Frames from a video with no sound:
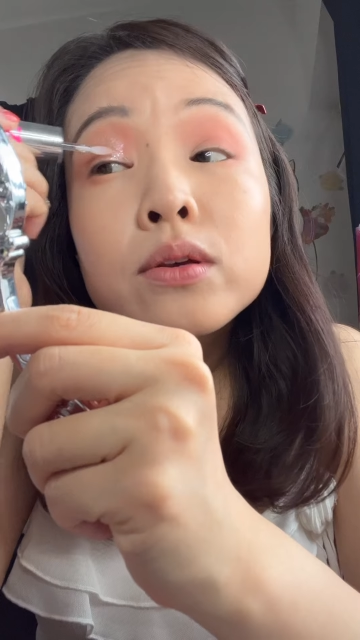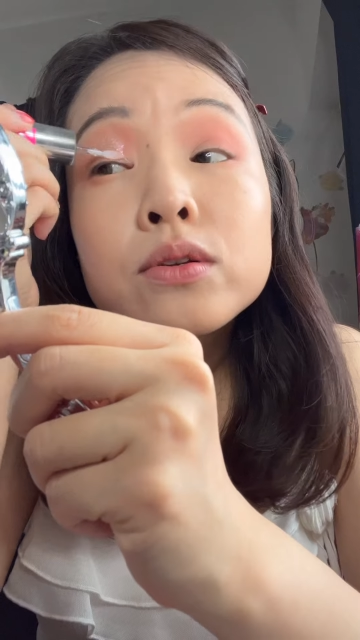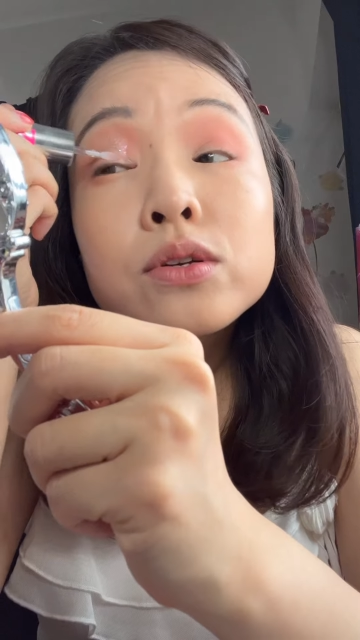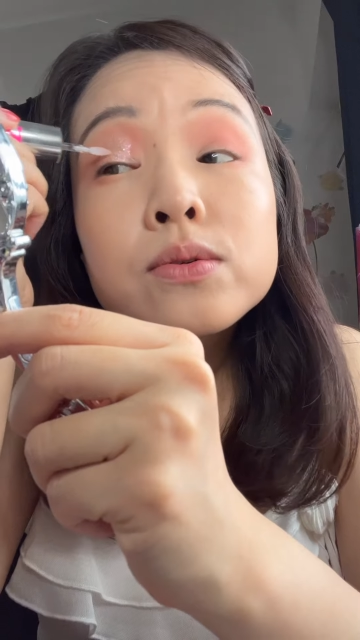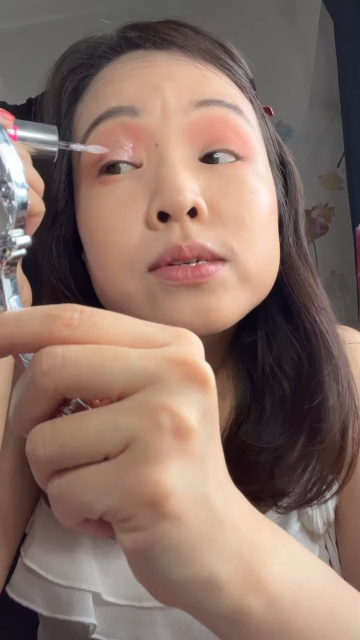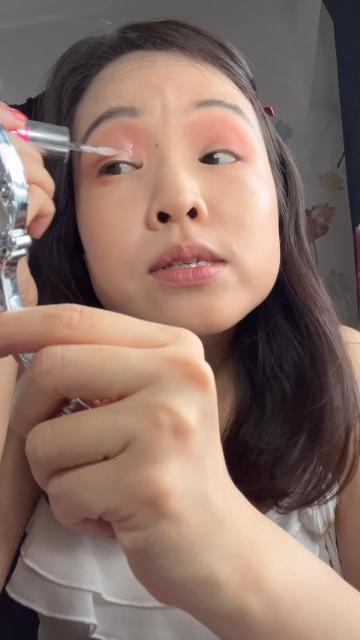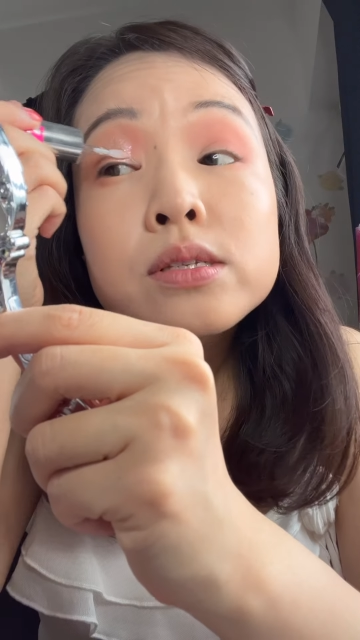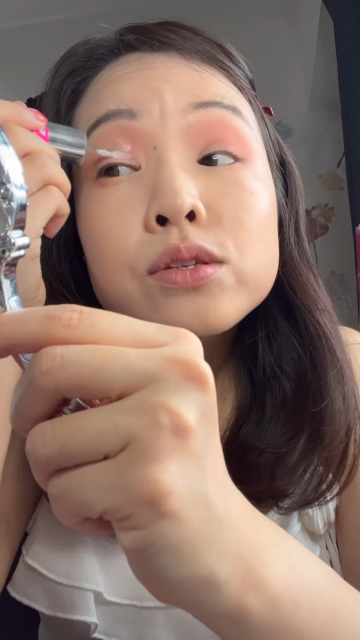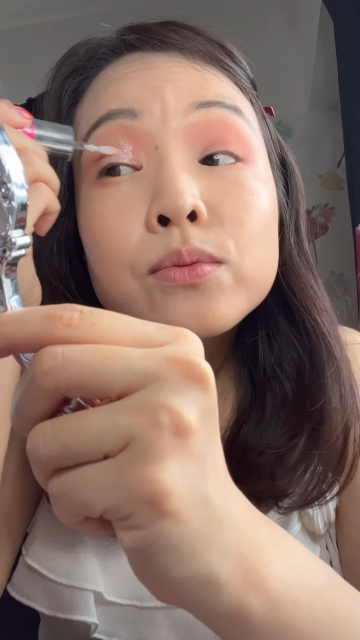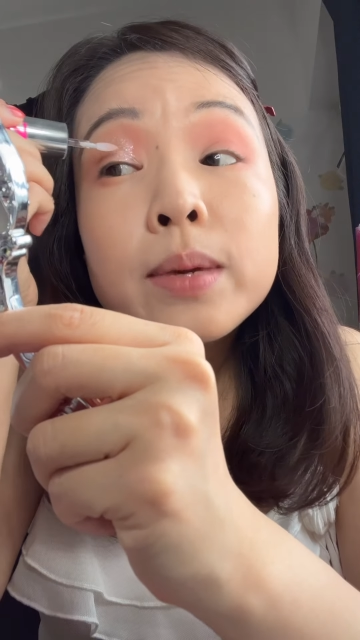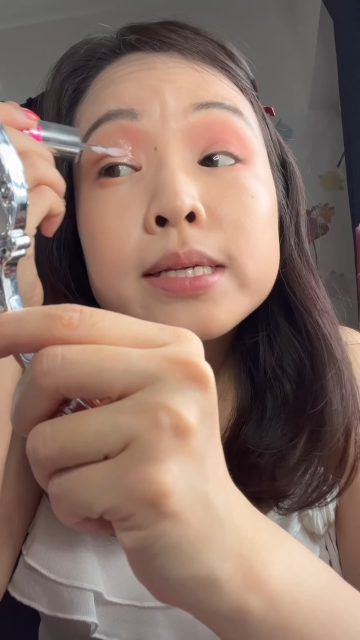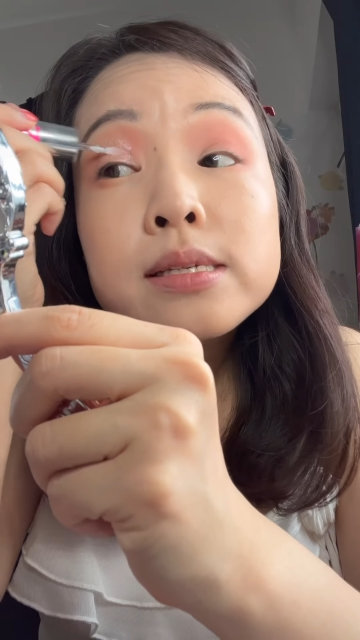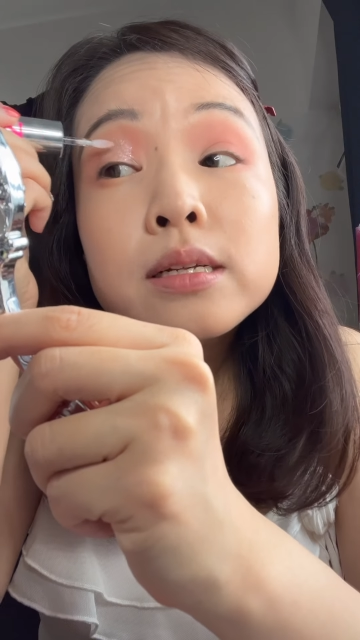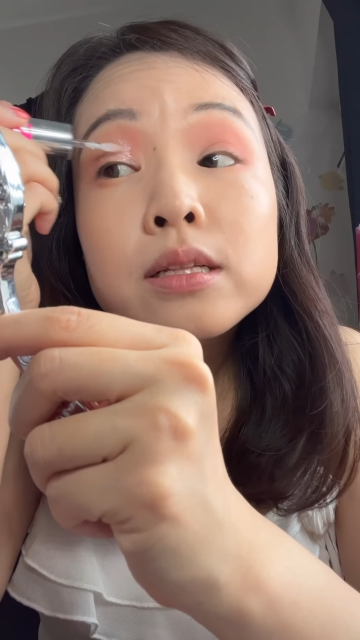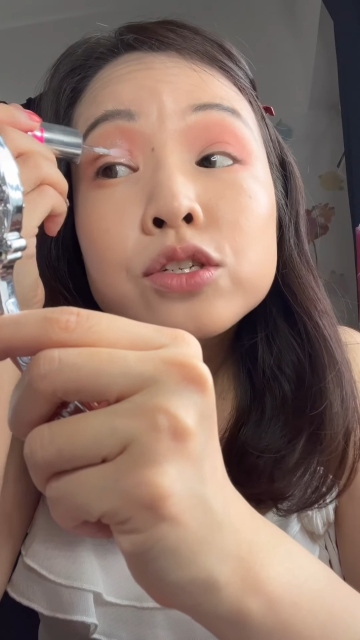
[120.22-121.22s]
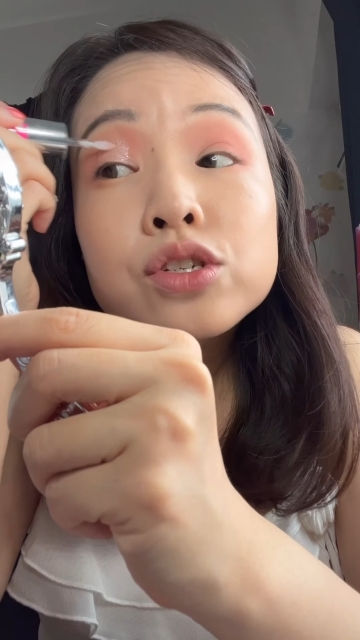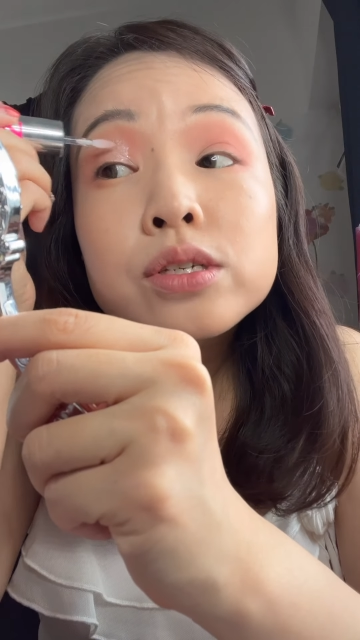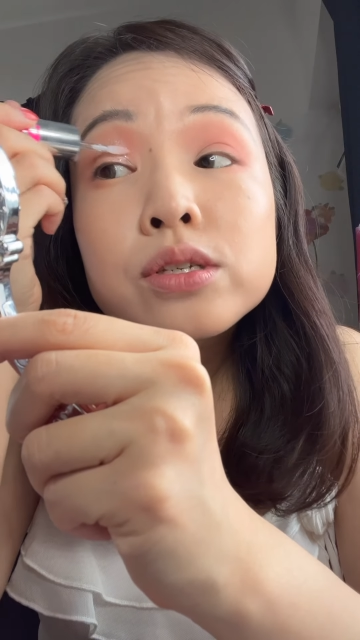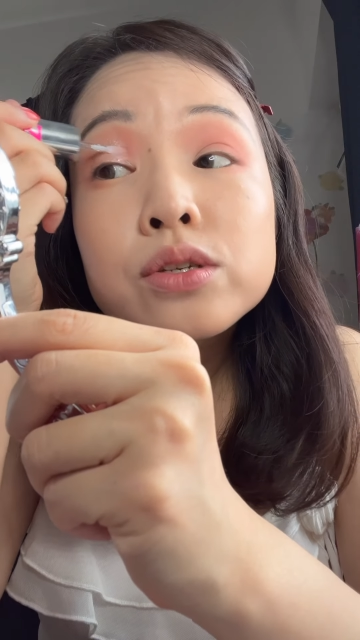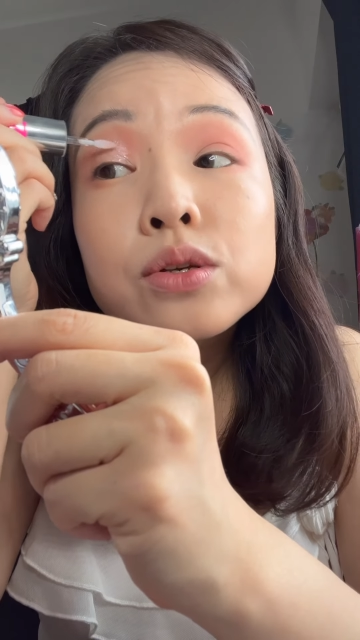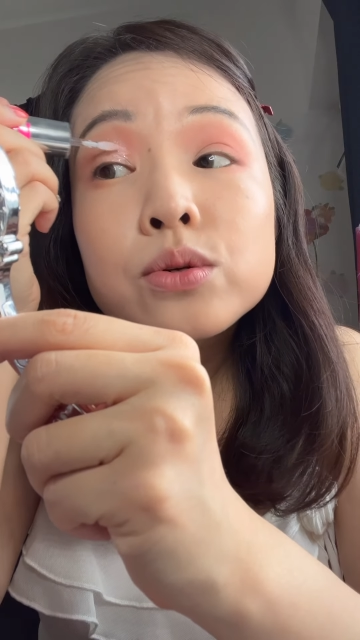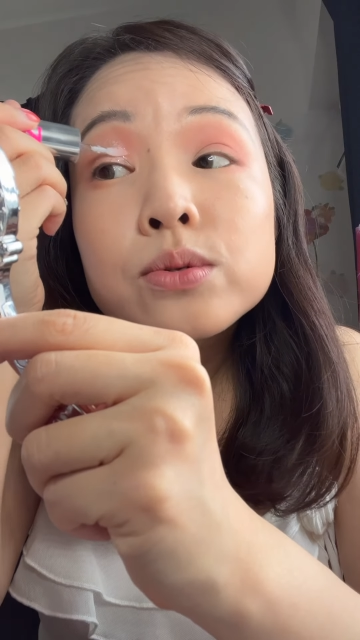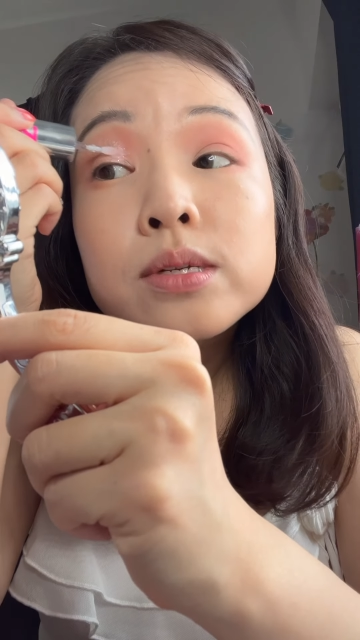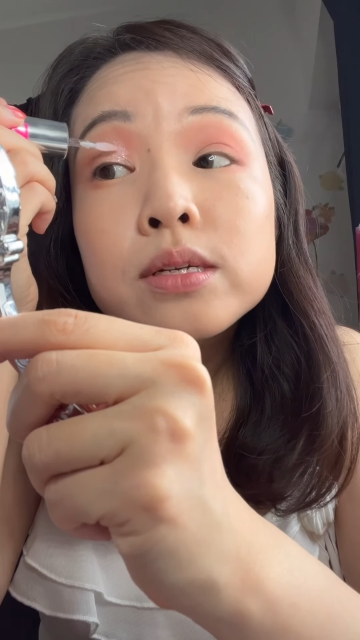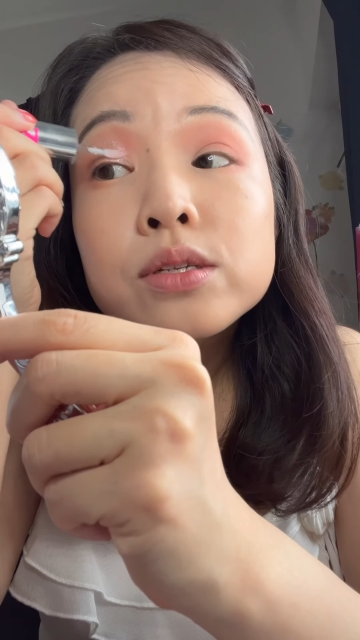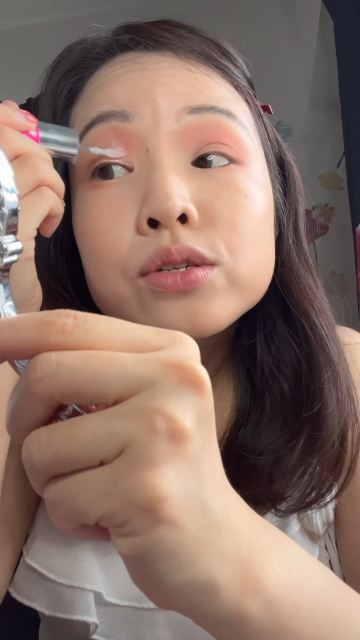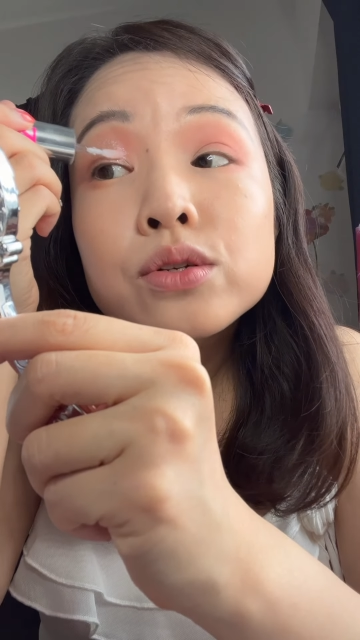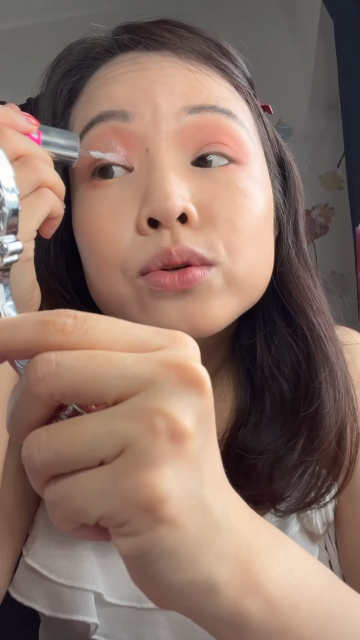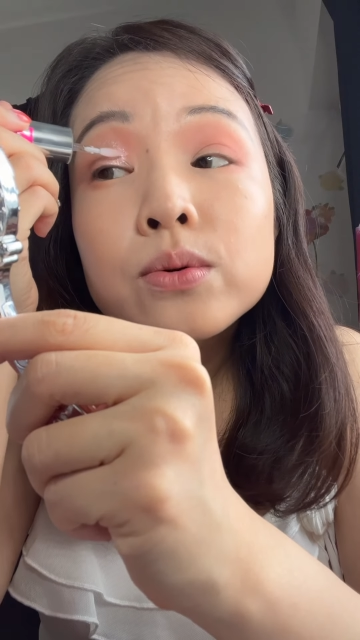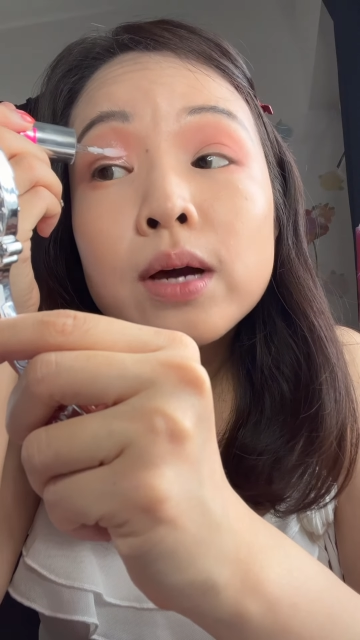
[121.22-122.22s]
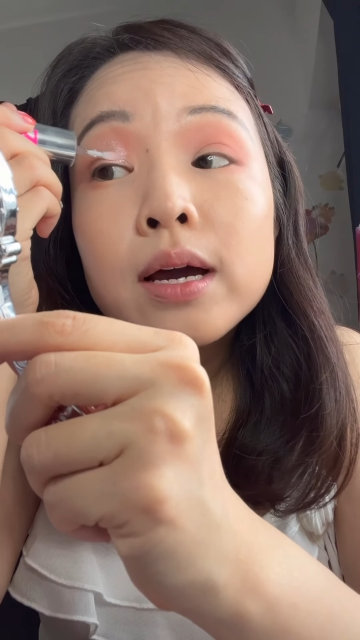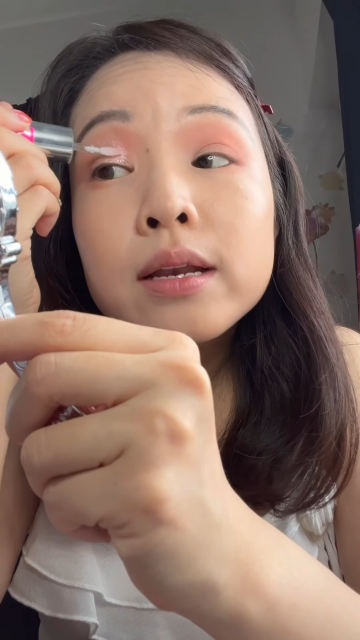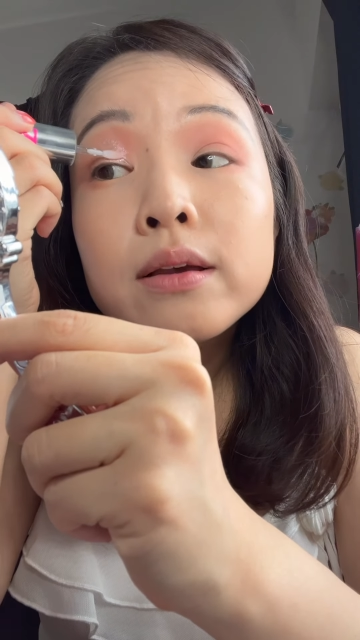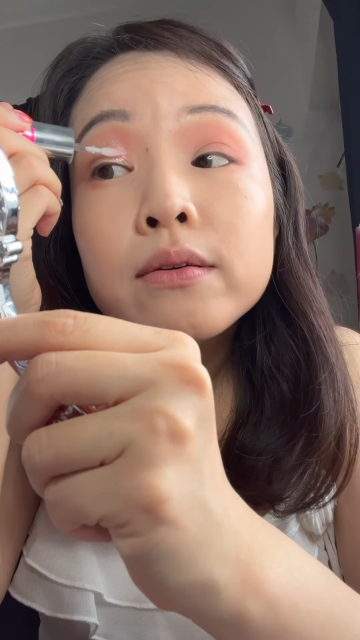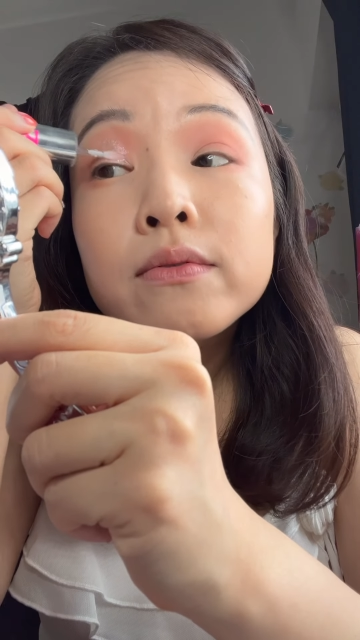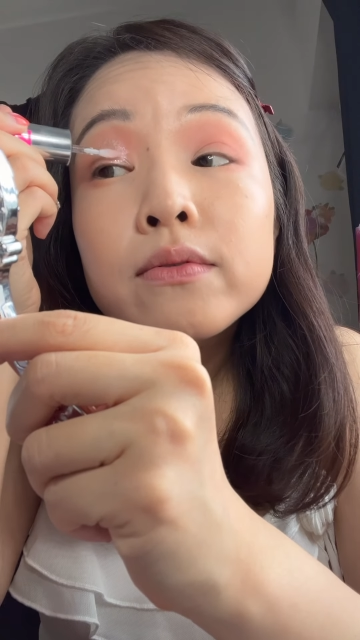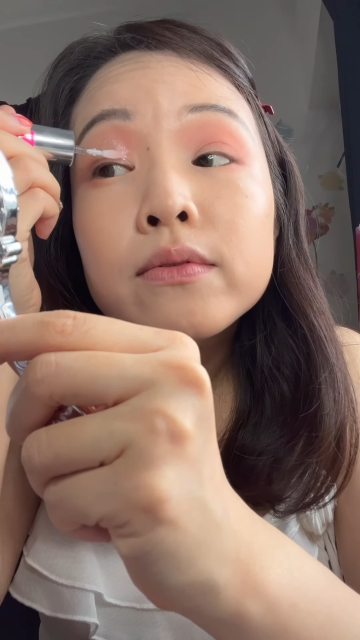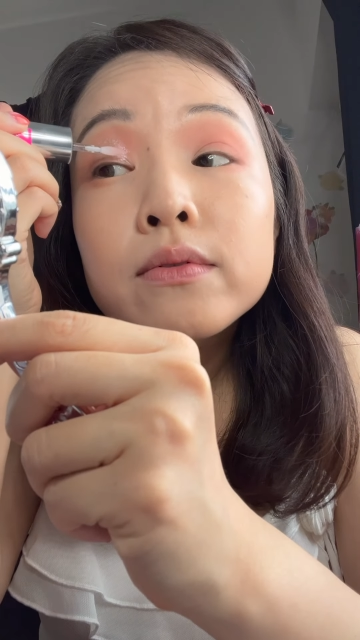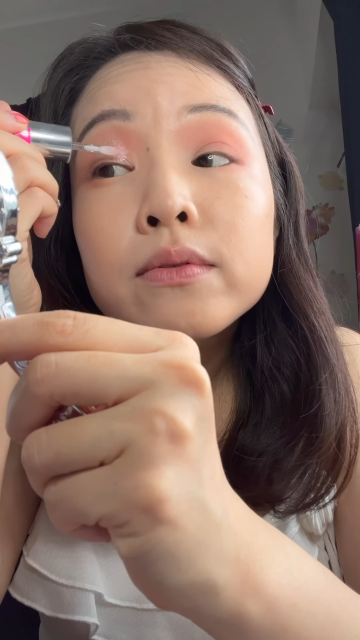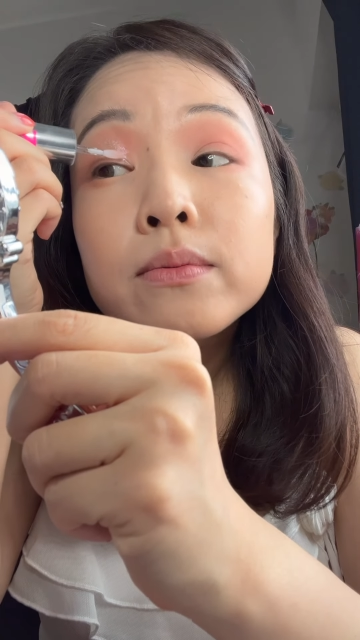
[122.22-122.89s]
do is you basically just use it to kind of